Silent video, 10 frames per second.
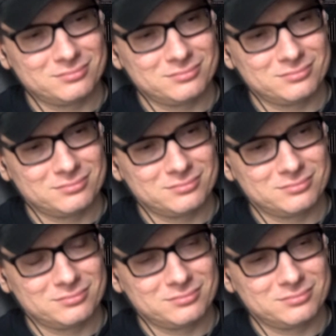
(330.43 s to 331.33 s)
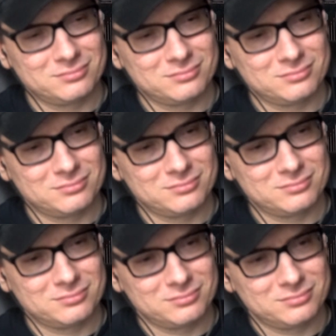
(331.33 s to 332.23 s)

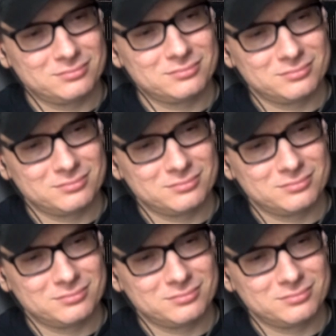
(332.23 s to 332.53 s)
(silent)